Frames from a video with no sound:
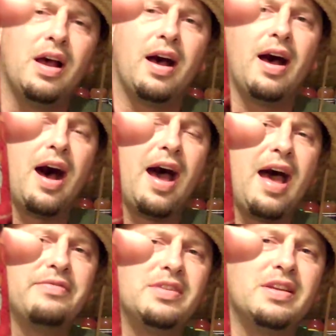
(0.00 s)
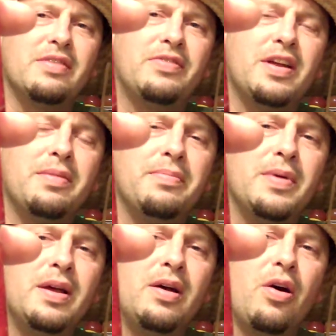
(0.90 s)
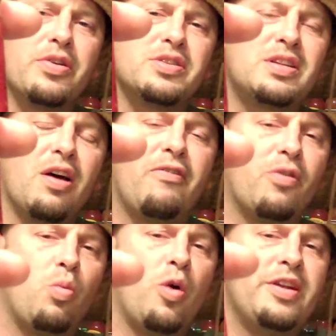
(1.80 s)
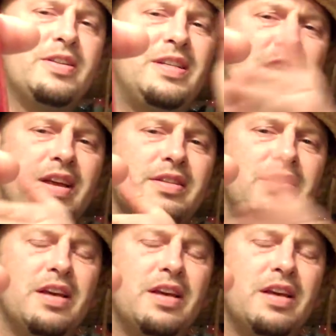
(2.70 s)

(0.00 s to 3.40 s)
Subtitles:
I have to give him, on a scale from 1 to 10,